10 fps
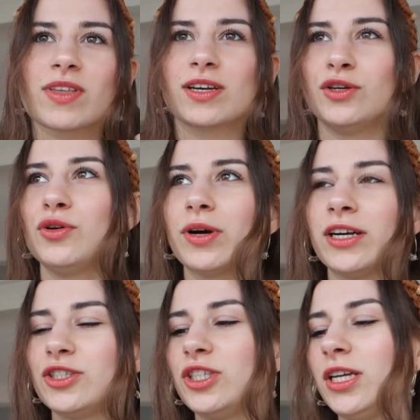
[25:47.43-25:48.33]
new
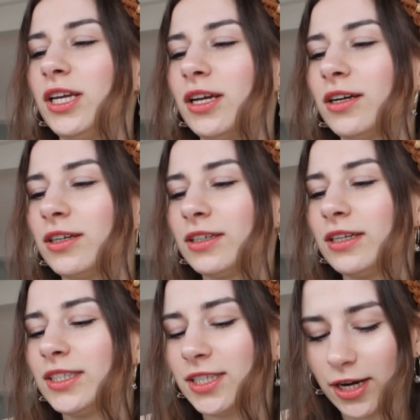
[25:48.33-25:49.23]
energy,
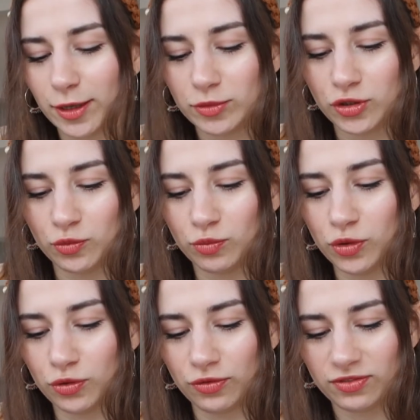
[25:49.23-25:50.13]
it's time to
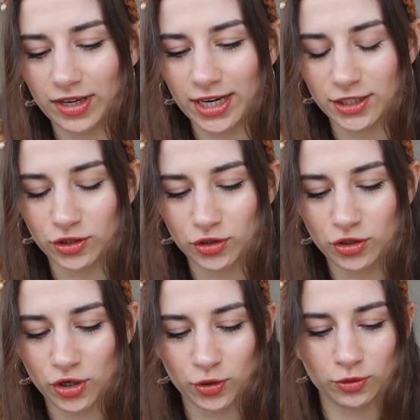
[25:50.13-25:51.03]
move
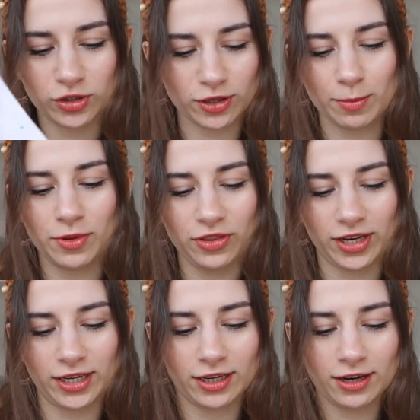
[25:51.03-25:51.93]
into
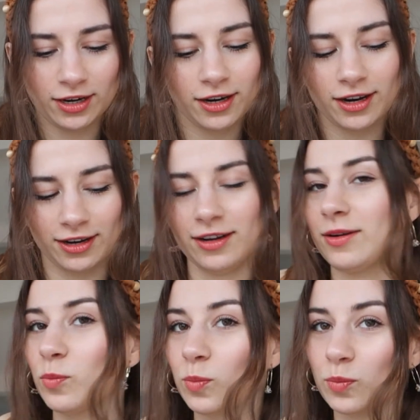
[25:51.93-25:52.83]
something,
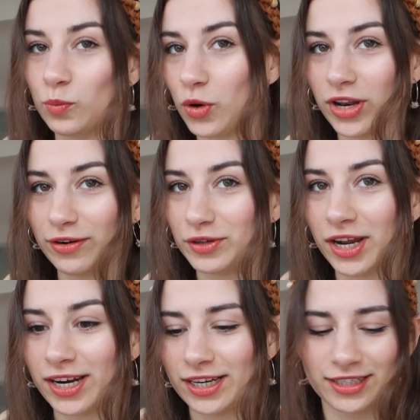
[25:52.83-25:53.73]
whatever
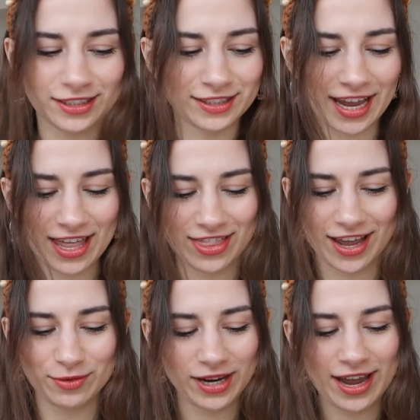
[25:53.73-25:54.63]
that is. And
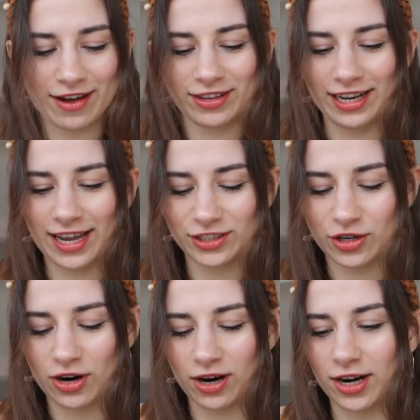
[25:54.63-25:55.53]
then we have the last
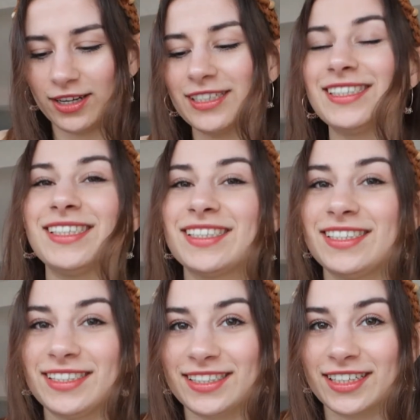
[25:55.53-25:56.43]
card,
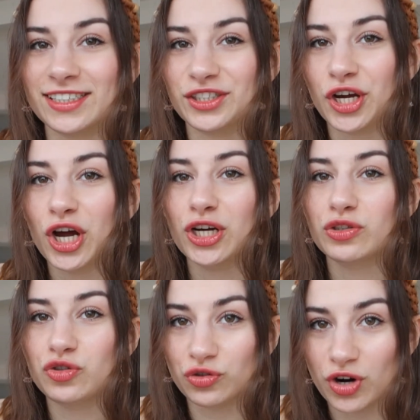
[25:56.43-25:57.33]
66,
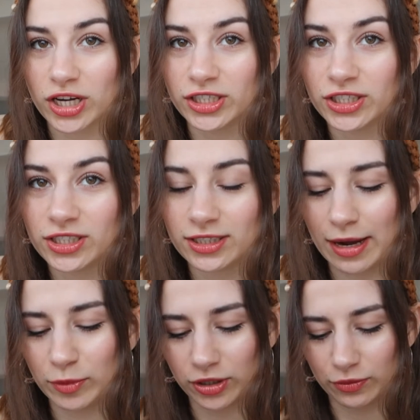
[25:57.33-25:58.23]
trust.
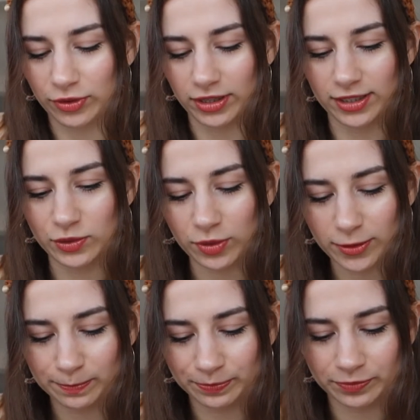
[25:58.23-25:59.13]
I'm gonna read this
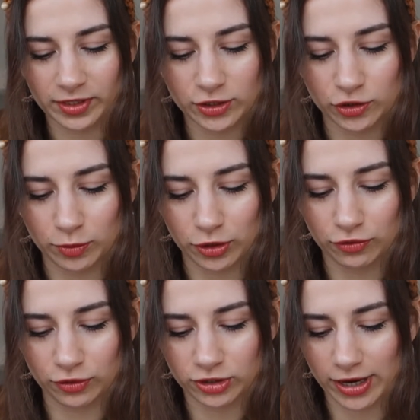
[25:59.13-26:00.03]
one so
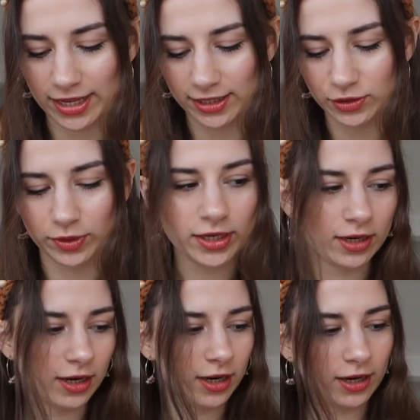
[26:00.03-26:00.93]
beautiful to end this with
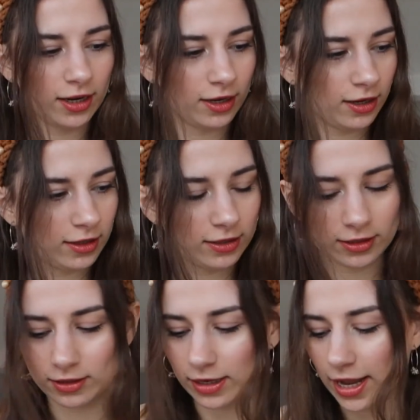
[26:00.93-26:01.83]

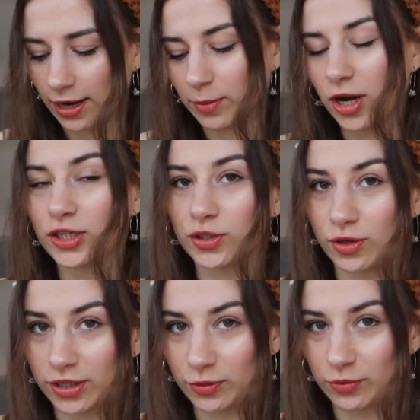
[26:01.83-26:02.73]
and i'm also gonna